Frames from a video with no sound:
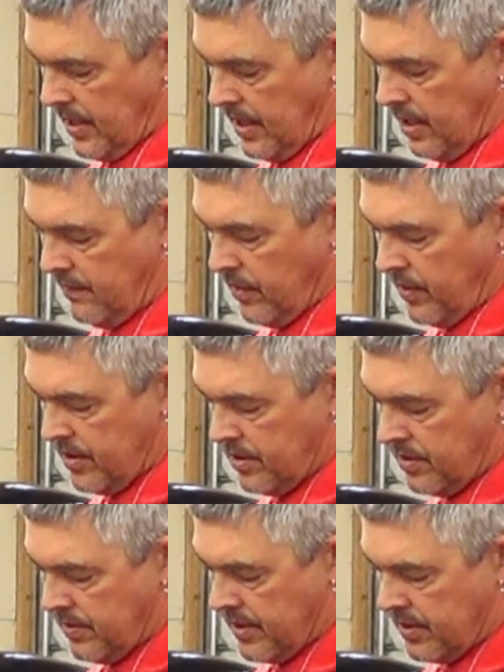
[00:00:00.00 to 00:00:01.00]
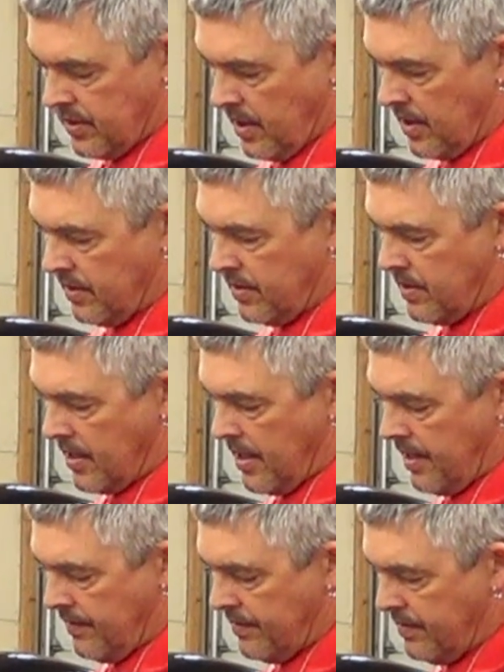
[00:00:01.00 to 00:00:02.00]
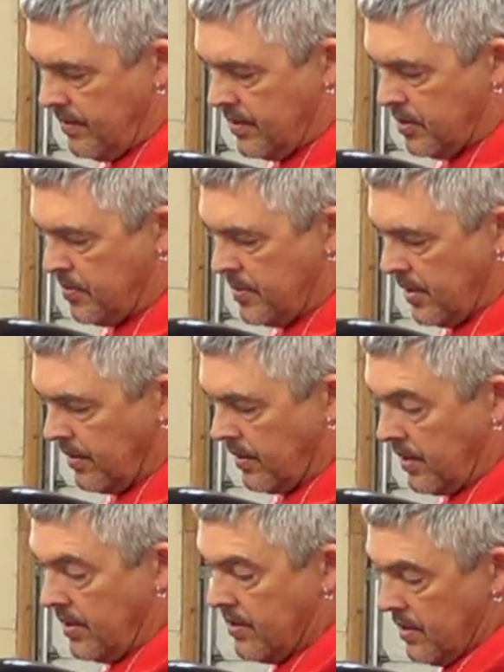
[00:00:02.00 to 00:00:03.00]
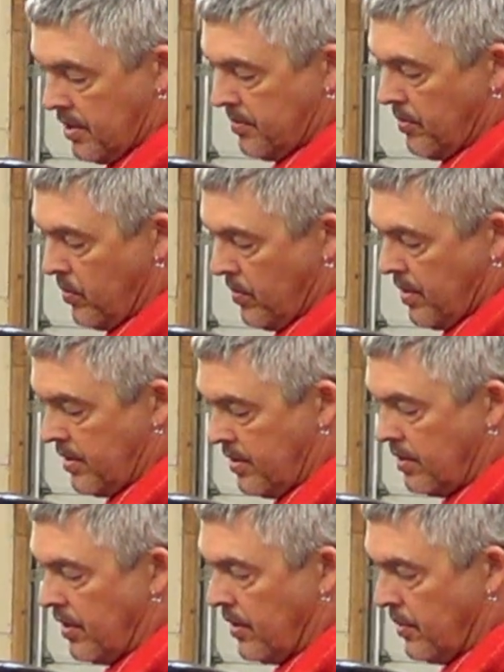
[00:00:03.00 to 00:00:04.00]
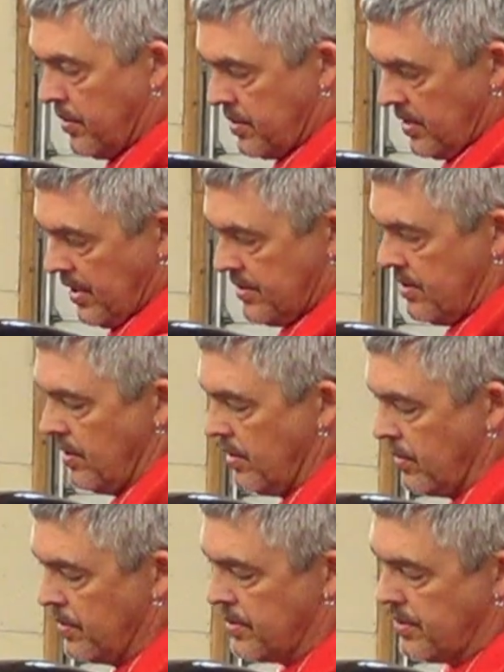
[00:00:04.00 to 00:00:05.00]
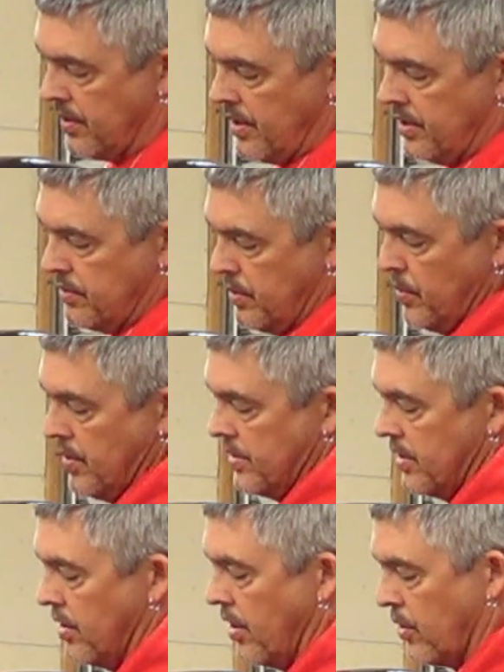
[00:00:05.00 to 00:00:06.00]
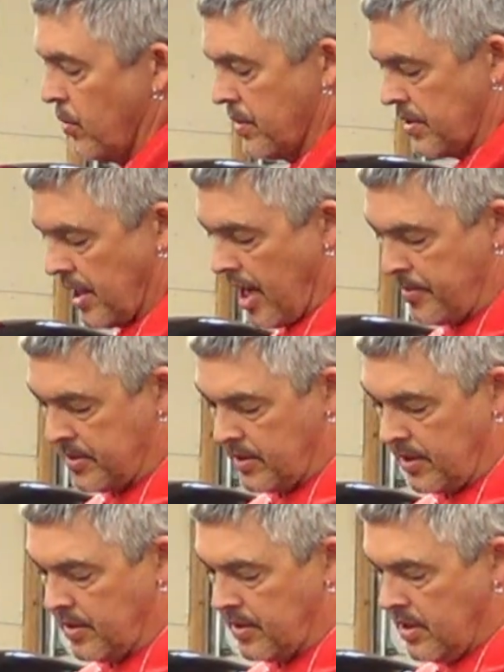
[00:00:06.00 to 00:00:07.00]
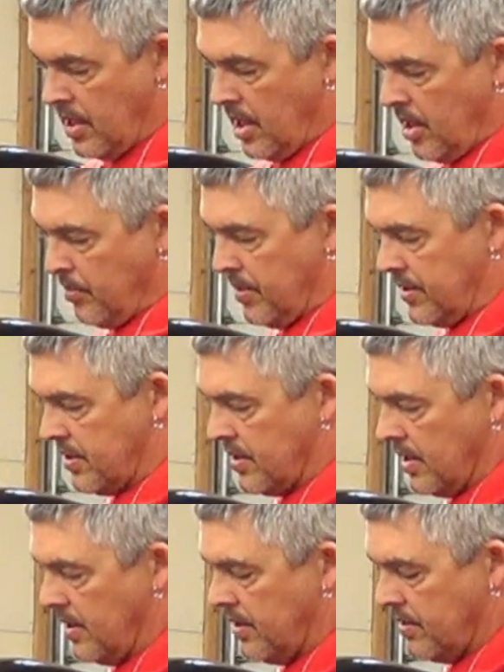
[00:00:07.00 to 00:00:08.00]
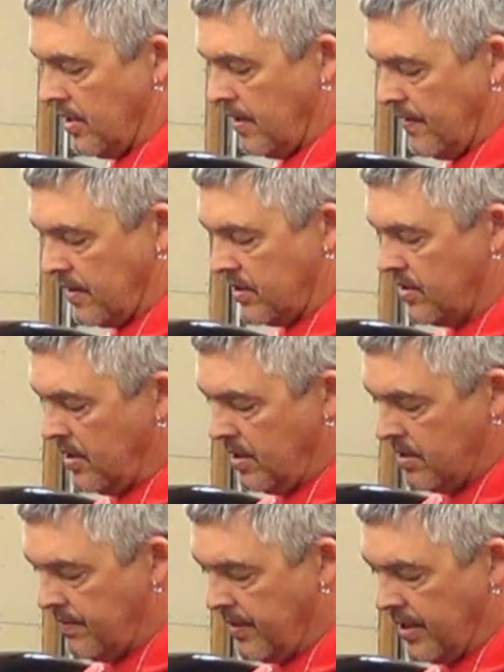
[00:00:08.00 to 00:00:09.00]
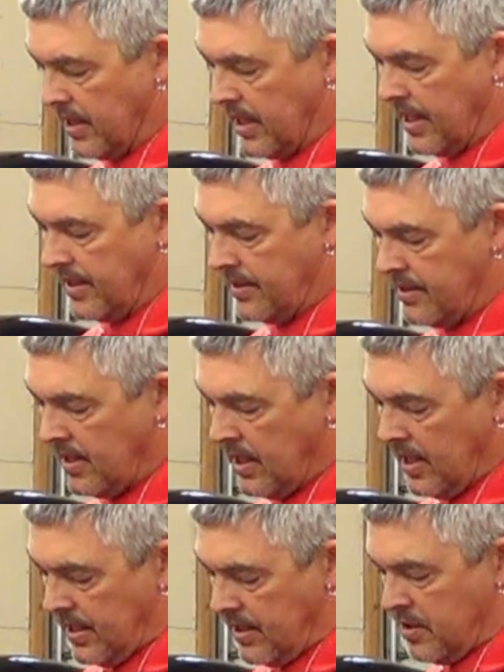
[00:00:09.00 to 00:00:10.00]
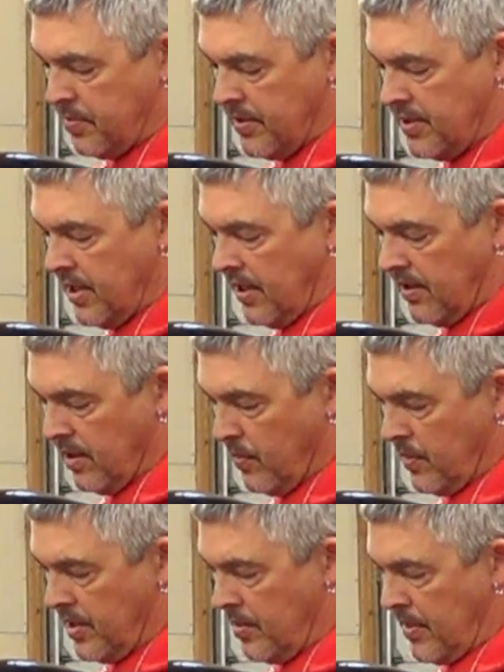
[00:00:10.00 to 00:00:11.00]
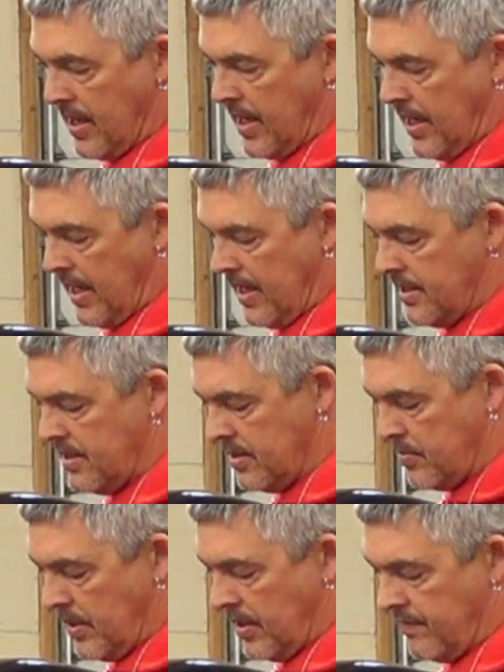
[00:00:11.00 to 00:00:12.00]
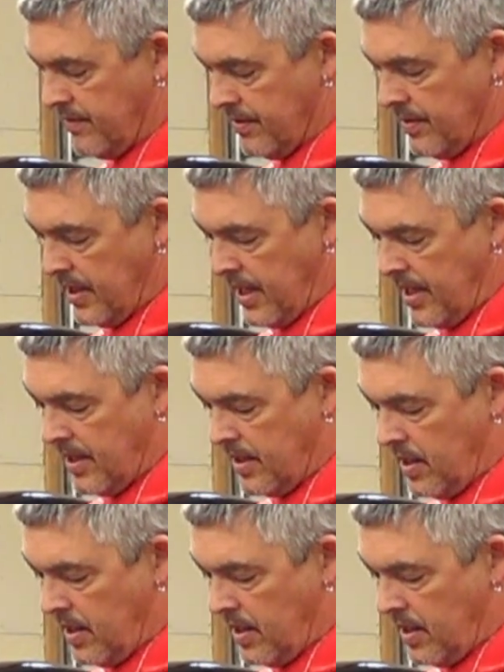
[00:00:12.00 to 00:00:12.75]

Evo Industries solid drive, in this particular case customer wanted the Dark Horse. It has a Dark Horse crank, so he wanted the Dark Horse compensator. But the solid drive, I have to say, is very light. This particular one in my hand is made for a